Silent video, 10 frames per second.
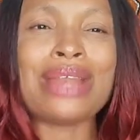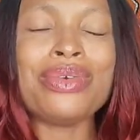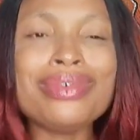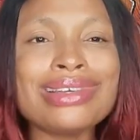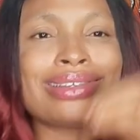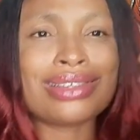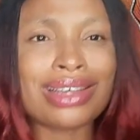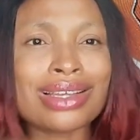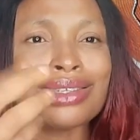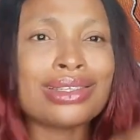I don't they
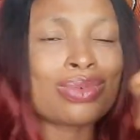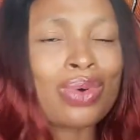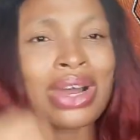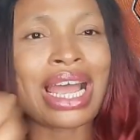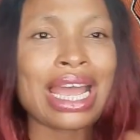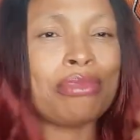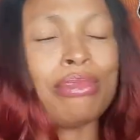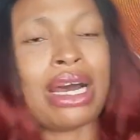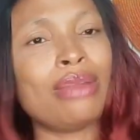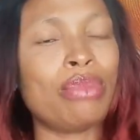sense one kind of
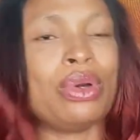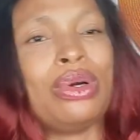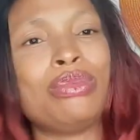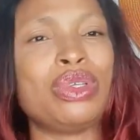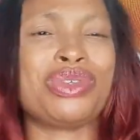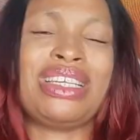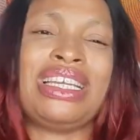bad blood between